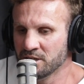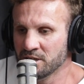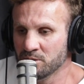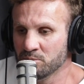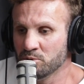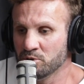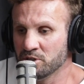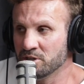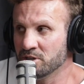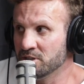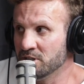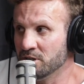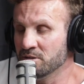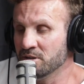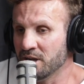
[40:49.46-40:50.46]
putting
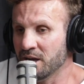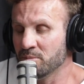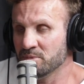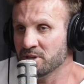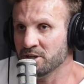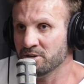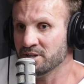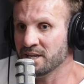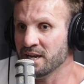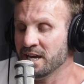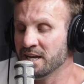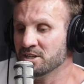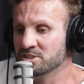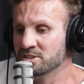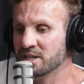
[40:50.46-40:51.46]
it, up there
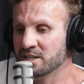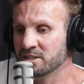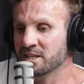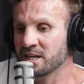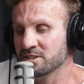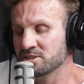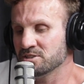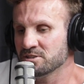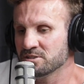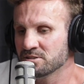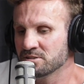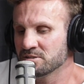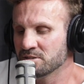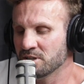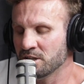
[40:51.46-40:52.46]
again, saying
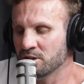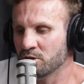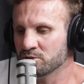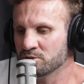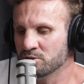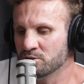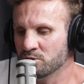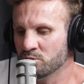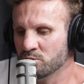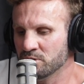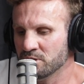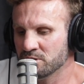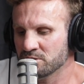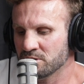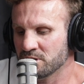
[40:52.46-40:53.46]
that's a lot to do with
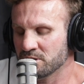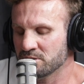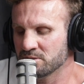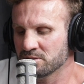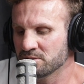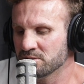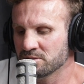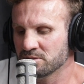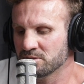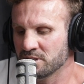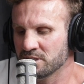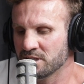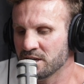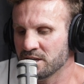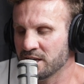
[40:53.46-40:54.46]
it. It's like
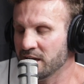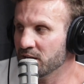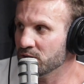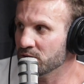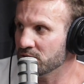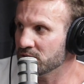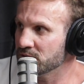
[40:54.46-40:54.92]
they can't handle it.